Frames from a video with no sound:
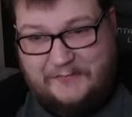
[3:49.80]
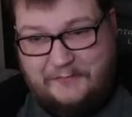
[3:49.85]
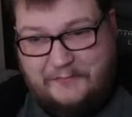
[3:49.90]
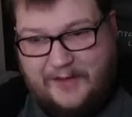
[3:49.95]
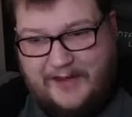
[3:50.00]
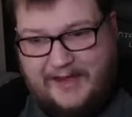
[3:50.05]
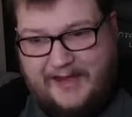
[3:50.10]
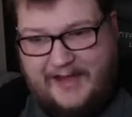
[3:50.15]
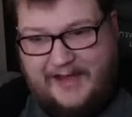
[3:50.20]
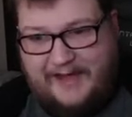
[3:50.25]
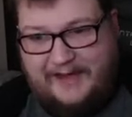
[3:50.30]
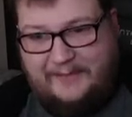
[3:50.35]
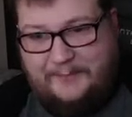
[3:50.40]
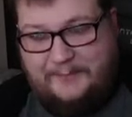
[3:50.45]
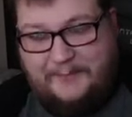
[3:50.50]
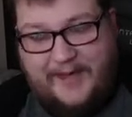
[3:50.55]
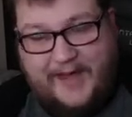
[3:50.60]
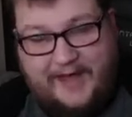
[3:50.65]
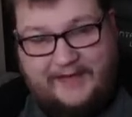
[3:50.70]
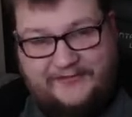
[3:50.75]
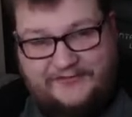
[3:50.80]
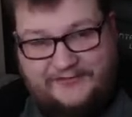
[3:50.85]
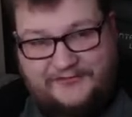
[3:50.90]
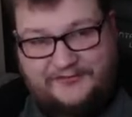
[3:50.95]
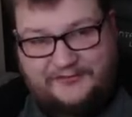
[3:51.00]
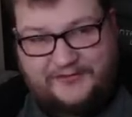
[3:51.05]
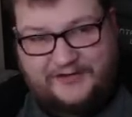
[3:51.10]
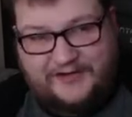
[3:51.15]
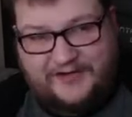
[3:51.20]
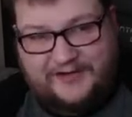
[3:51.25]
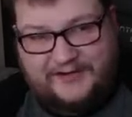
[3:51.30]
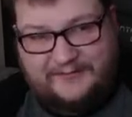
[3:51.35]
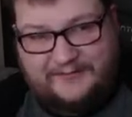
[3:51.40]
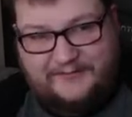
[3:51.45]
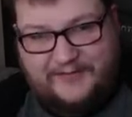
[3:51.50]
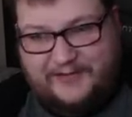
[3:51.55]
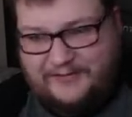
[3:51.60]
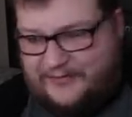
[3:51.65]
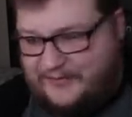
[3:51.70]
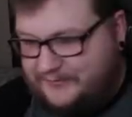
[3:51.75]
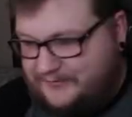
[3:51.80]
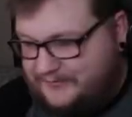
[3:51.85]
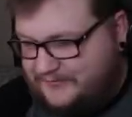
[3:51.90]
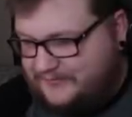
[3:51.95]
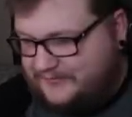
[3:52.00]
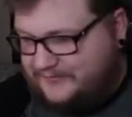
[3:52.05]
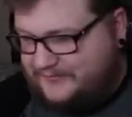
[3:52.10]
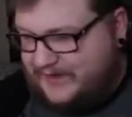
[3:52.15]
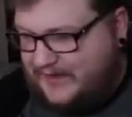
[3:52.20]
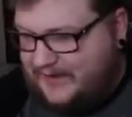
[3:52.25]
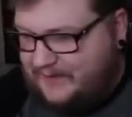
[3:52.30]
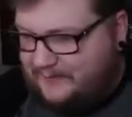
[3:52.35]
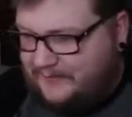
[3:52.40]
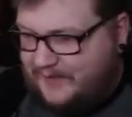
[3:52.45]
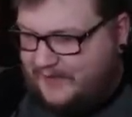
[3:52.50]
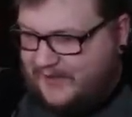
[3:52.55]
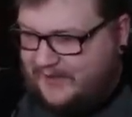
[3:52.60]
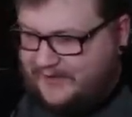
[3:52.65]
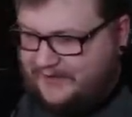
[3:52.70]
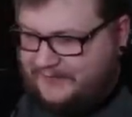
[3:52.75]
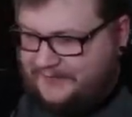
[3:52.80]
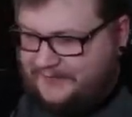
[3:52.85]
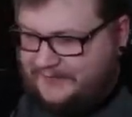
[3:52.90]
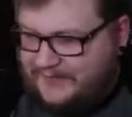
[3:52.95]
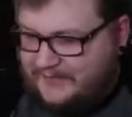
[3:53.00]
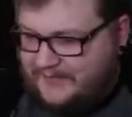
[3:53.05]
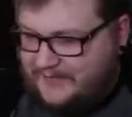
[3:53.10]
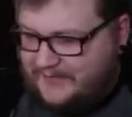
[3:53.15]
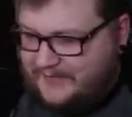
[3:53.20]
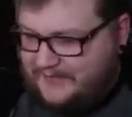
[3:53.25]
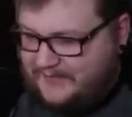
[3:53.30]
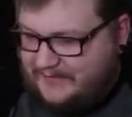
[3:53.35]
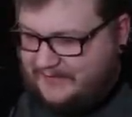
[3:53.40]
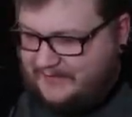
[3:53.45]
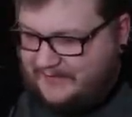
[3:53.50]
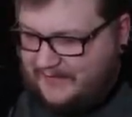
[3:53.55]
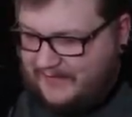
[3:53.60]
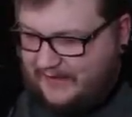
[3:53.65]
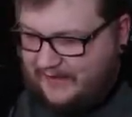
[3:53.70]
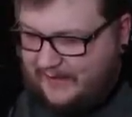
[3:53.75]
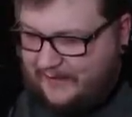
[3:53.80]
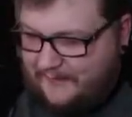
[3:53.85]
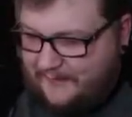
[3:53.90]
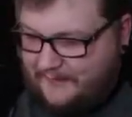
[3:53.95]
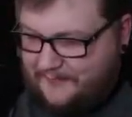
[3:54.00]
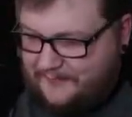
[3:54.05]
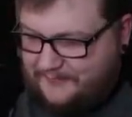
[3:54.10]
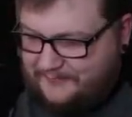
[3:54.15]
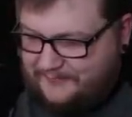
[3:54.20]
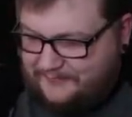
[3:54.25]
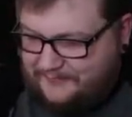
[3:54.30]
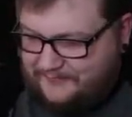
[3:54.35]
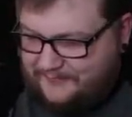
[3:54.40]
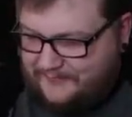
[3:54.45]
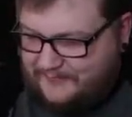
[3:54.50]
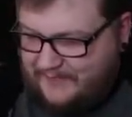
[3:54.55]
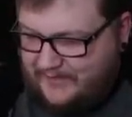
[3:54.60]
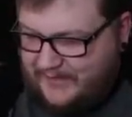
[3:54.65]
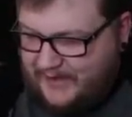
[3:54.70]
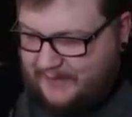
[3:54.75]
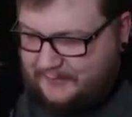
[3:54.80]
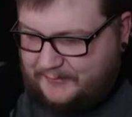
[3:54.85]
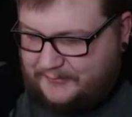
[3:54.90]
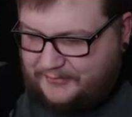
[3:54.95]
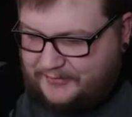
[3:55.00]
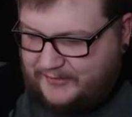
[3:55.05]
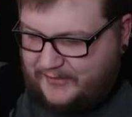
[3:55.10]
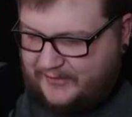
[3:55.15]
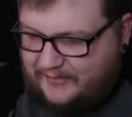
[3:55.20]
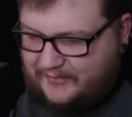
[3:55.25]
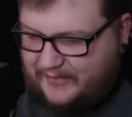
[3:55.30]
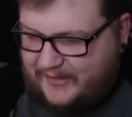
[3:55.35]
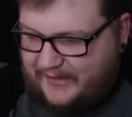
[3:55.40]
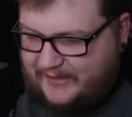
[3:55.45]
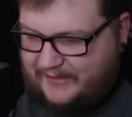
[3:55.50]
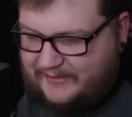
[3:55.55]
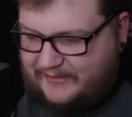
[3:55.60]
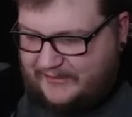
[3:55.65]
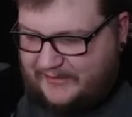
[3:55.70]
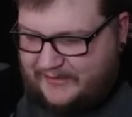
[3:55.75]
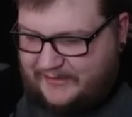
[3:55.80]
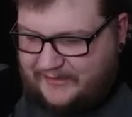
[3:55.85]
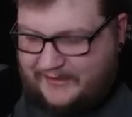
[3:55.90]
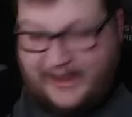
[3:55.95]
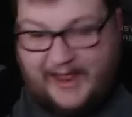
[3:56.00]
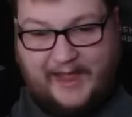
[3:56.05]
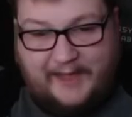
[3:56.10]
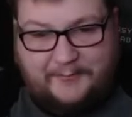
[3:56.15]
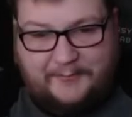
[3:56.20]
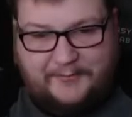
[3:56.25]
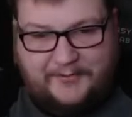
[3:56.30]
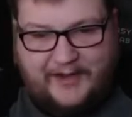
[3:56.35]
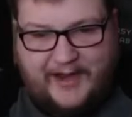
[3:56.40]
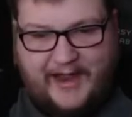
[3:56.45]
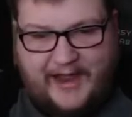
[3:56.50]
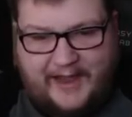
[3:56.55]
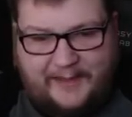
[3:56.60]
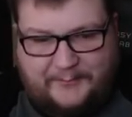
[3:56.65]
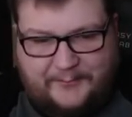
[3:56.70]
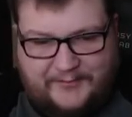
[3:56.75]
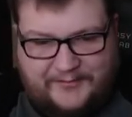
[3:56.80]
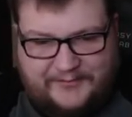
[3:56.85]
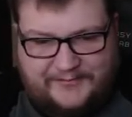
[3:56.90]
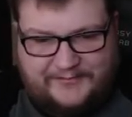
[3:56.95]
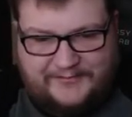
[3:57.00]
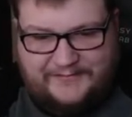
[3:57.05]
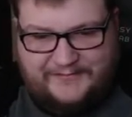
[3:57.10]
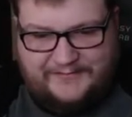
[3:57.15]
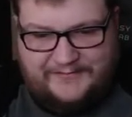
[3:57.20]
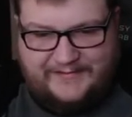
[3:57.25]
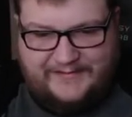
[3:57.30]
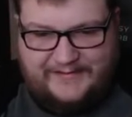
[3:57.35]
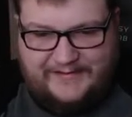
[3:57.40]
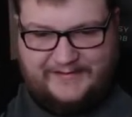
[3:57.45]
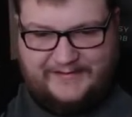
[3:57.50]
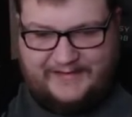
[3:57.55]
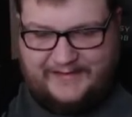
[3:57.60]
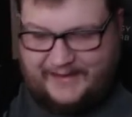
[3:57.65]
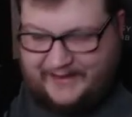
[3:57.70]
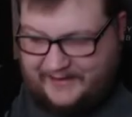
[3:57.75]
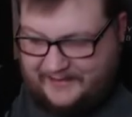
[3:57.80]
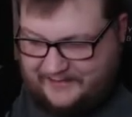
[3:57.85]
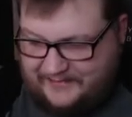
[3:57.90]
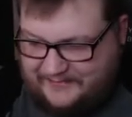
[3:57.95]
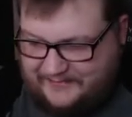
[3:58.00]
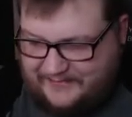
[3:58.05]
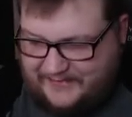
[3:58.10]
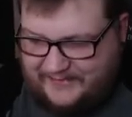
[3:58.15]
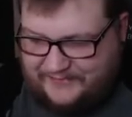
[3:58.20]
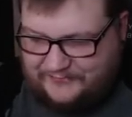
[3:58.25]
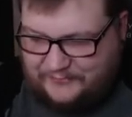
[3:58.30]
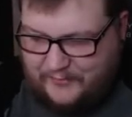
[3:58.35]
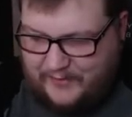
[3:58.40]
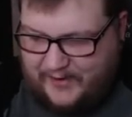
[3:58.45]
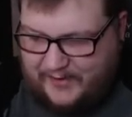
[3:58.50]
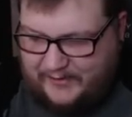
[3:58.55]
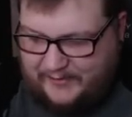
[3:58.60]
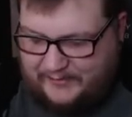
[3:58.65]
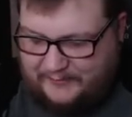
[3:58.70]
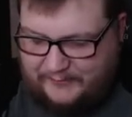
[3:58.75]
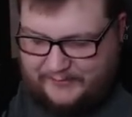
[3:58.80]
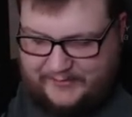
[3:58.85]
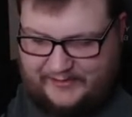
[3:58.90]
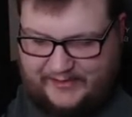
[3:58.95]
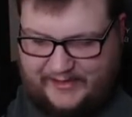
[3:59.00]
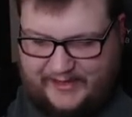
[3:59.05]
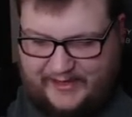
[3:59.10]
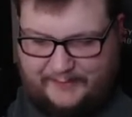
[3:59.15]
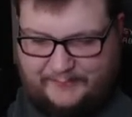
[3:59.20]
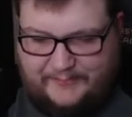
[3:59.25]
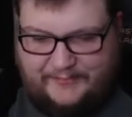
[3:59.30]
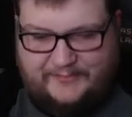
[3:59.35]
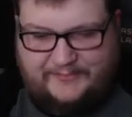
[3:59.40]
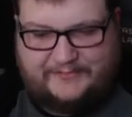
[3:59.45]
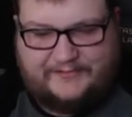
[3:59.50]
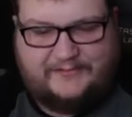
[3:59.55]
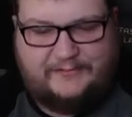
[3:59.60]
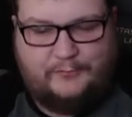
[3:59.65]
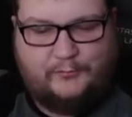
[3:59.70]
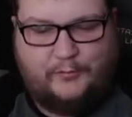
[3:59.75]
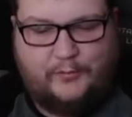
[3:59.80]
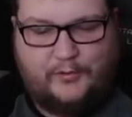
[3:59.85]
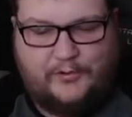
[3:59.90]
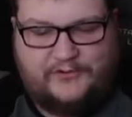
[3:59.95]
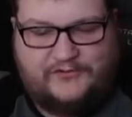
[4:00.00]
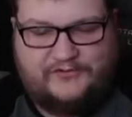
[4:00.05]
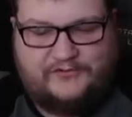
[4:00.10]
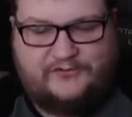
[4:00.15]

my I had a bad stream. I think it was the same night. Um, everything like it could happen happened, and that's why we named it worst